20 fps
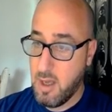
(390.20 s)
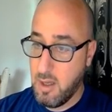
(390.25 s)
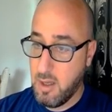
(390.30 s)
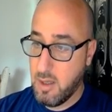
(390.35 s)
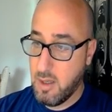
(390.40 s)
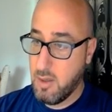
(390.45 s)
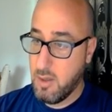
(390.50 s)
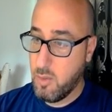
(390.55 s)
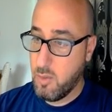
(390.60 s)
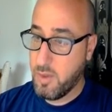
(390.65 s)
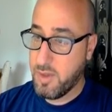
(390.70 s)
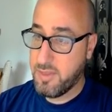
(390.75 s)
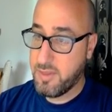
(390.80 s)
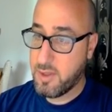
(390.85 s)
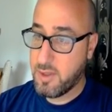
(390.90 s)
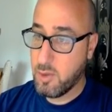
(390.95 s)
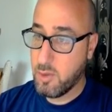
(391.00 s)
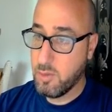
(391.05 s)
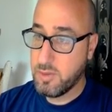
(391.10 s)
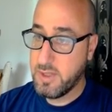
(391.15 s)
Uh,
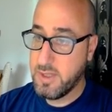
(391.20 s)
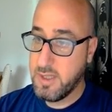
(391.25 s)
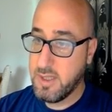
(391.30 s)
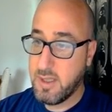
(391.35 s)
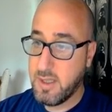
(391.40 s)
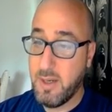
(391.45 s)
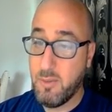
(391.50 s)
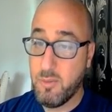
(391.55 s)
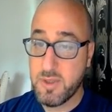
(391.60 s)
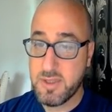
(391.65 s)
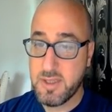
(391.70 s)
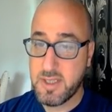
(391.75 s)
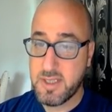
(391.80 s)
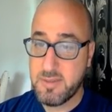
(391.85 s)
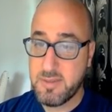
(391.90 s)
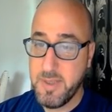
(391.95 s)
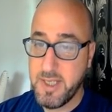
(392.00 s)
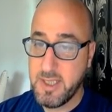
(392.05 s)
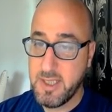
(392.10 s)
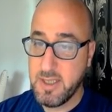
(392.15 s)
with gold here. I was
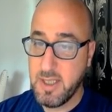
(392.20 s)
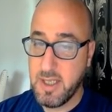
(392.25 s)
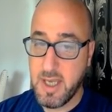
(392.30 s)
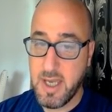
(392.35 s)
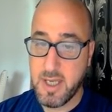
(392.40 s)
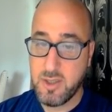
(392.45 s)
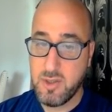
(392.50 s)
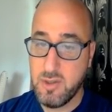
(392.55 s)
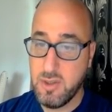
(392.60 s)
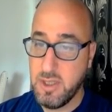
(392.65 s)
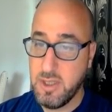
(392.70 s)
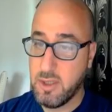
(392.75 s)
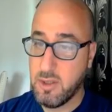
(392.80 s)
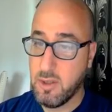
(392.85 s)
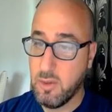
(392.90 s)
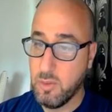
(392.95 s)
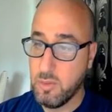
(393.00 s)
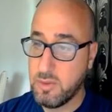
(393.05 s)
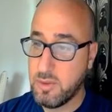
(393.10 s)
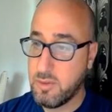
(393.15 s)
expecting actually
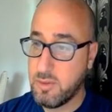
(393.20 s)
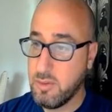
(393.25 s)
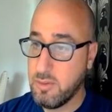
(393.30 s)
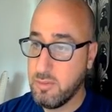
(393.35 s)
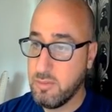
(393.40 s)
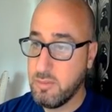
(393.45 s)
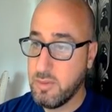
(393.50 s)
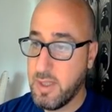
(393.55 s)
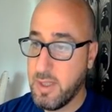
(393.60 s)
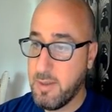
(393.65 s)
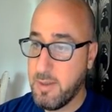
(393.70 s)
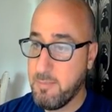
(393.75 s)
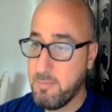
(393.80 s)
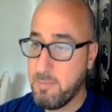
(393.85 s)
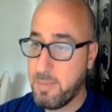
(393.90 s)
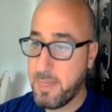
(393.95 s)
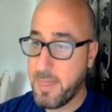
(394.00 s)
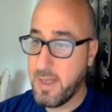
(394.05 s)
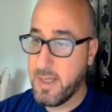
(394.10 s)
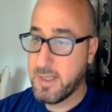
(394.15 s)
gold to
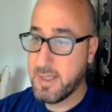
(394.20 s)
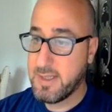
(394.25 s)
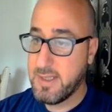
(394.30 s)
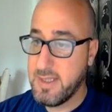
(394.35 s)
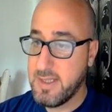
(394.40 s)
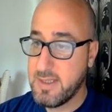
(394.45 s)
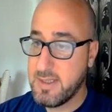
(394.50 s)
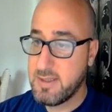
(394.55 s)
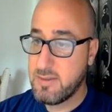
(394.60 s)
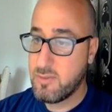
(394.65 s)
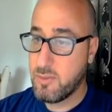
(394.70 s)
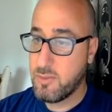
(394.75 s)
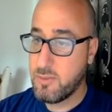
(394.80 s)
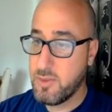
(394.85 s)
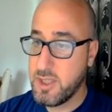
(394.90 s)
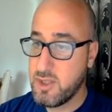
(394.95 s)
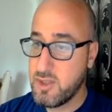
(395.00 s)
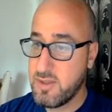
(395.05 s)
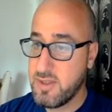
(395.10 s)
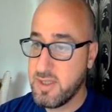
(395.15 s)
um, at least
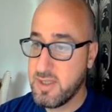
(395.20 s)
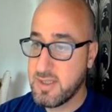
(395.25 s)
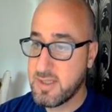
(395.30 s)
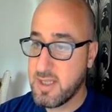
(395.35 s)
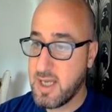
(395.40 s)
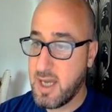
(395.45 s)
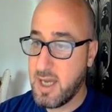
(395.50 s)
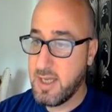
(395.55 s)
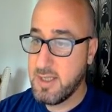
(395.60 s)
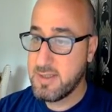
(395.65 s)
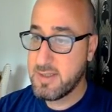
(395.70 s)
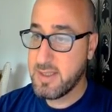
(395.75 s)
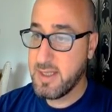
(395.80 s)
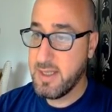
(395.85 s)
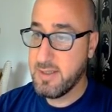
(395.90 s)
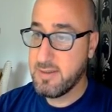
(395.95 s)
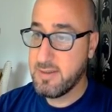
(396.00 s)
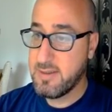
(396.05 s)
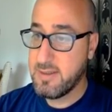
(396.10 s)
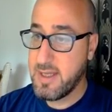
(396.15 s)
reach these highs
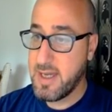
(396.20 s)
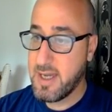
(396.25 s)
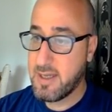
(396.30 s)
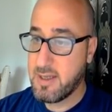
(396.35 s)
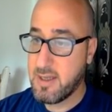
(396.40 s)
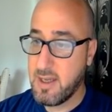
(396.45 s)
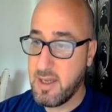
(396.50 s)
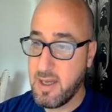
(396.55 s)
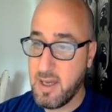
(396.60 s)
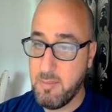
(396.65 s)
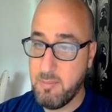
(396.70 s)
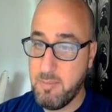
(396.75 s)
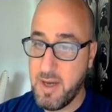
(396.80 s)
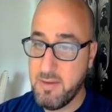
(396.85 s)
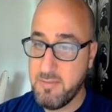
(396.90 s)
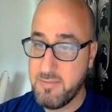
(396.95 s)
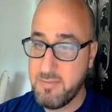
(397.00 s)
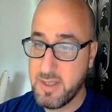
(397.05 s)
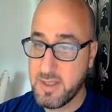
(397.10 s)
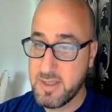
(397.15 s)
and tag
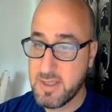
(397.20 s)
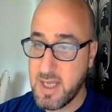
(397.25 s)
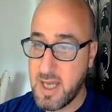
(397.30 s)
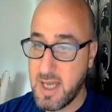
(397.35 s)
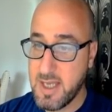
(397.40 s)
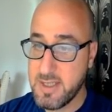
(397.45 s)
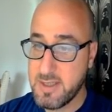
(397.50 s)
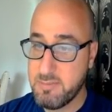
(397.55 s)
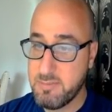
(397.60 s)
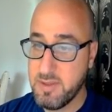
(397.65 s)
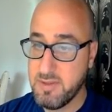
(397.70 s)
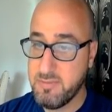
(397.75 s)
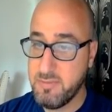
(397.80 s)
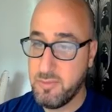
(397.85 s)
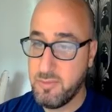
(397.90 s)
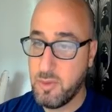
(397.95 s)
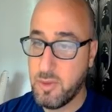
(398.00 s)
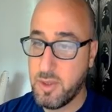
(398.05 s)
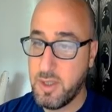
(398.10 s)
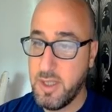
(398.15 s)
above these highs
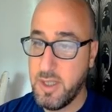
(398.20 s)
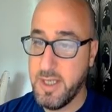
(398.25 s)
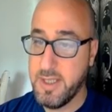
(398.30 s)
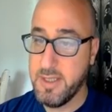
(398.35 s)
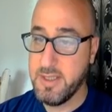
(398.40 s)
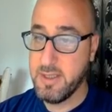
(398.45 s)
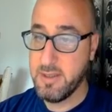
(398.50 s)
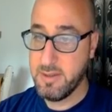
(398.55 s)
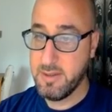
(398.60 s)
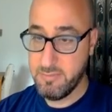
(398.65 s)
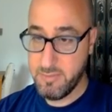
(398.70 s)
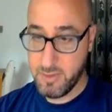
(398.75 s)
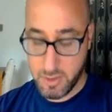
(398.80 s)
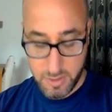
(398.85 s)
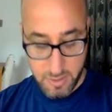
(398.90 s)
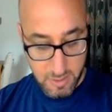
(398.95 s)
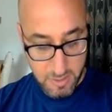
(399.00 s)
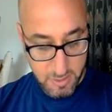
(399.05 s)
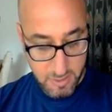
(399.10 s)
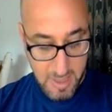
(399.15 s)
before any
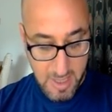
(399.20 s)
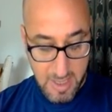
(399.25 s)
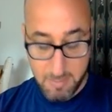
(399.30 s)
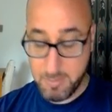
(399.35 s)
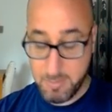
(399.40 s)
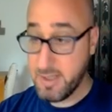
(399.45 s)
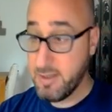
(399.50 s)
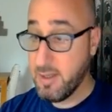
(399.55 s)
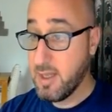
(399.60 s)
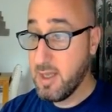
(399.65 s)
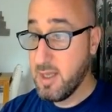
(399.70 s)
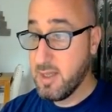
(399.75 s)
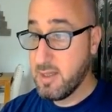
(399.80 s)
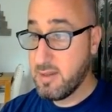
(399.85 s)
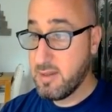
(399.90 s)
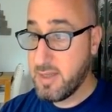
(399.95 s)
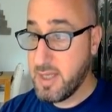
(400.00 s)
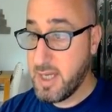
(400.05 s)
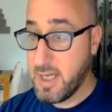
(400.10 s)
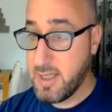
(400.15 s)
reversal to happen.
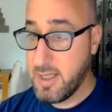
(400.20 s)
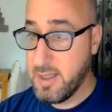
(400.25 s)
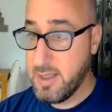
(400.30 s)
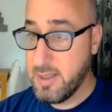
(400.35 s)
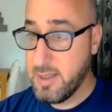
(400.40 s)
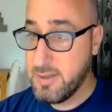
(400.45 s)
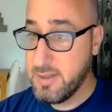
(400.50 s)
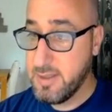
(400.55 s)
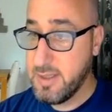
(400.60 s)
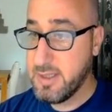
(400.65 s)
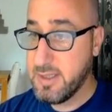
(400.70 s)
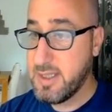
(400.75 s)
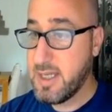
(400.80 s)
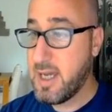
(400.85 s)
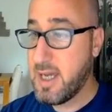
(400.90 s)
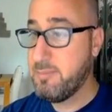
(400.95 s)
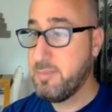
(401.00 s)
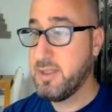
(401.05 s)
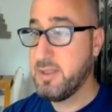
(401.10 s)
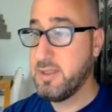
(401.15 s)
That uh, didn't
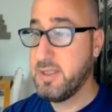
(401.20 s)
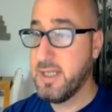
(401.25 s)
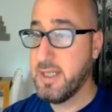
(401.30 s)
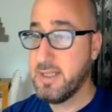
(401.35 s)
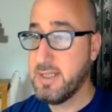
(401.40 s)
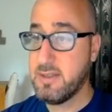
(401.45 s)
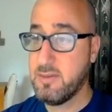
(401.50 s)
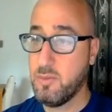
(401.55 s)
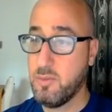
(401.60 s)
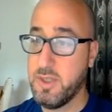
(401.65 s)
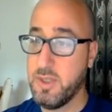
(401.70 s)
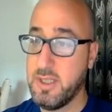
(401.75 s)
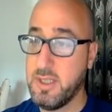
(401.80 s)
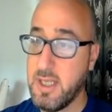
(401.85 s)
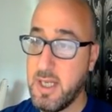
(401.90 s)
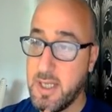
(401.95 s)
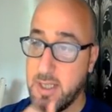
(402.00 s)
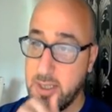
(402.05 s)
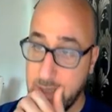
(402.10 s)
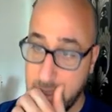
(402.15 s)
happen yet. We
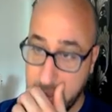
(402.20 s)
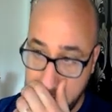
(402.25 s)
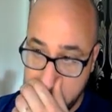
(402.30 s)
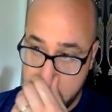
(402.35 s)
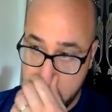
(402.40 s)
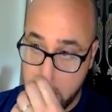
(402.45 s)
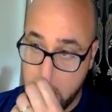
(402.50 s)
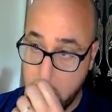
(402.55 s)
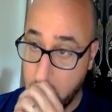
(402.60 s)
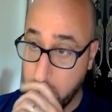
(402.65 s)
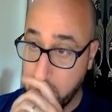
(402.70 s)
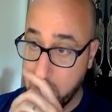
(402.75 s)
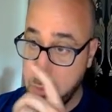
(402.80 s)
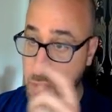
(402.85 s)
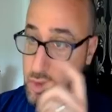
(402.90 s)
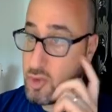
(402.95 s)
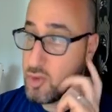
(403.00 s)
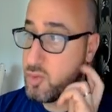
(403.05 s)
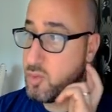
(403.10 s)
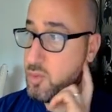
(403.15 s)
had a strong
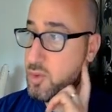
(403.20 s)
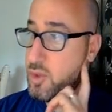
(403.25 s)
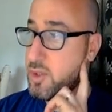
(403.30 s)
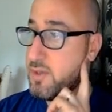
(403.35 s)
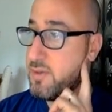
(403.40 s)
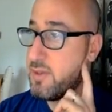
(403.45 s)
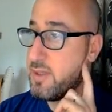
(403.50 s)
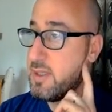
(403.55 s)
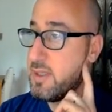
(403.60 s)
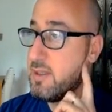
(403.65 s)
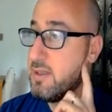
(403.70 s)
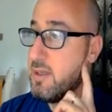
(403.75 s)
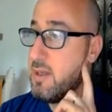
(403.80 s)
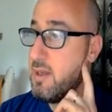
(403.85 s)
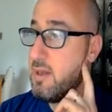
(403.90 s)
push toward the